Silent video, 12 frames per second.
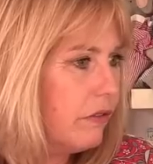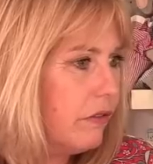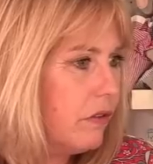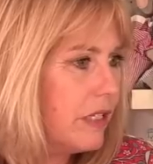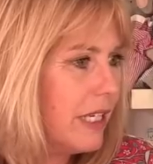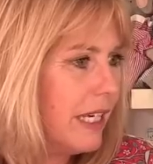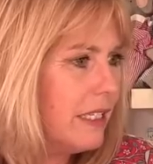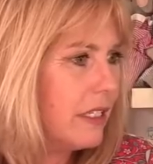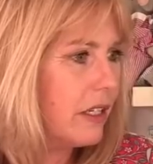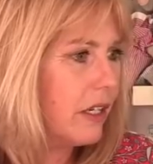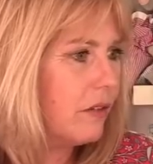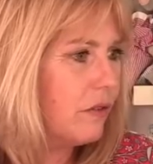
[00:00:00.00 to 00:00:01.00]
four days
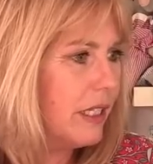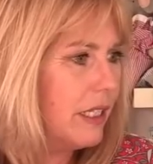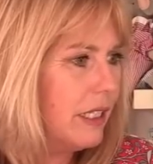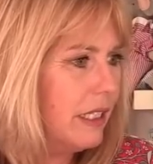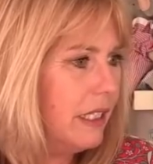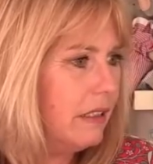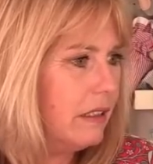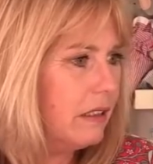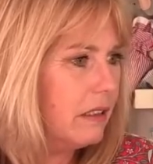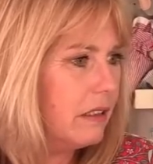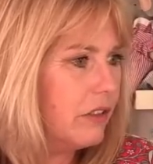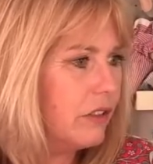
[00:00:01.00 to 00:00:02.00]
ago, really?
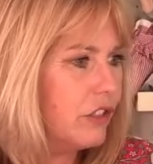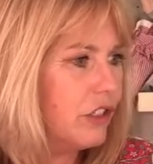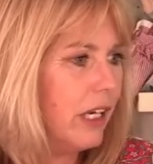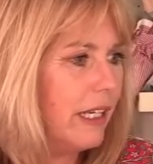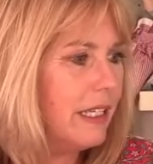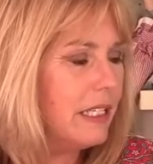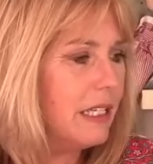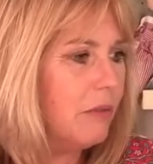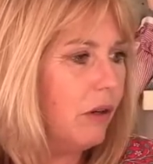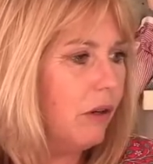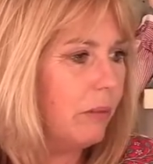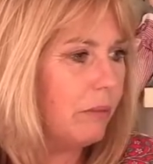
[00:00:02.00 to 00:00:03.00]
Chase
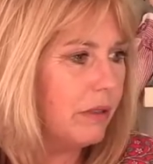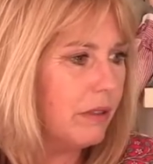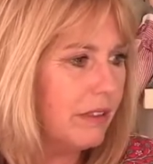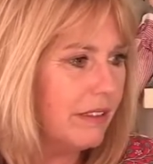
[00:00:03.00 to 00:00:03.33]
them up.